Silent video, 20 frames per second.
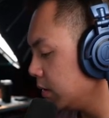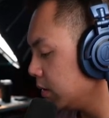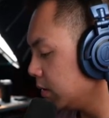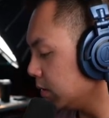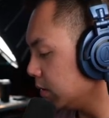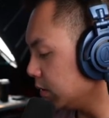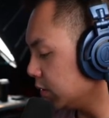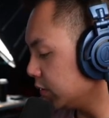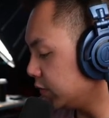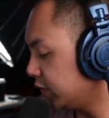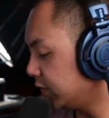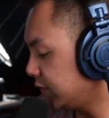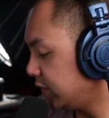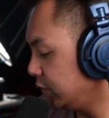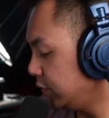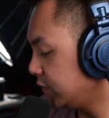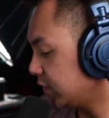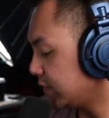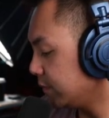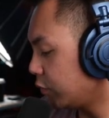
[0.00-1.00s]
Let's just do
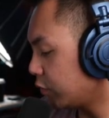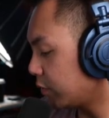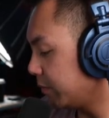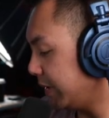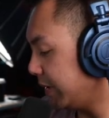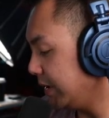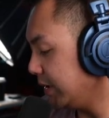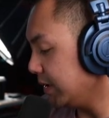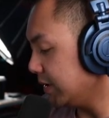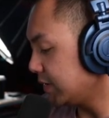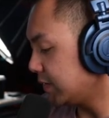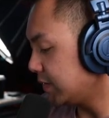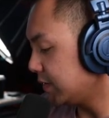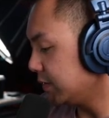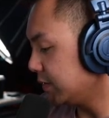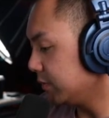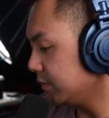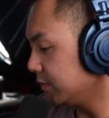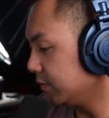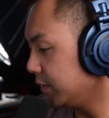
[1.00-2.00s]
some more maintenance.
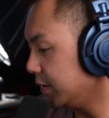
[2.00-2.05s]
Why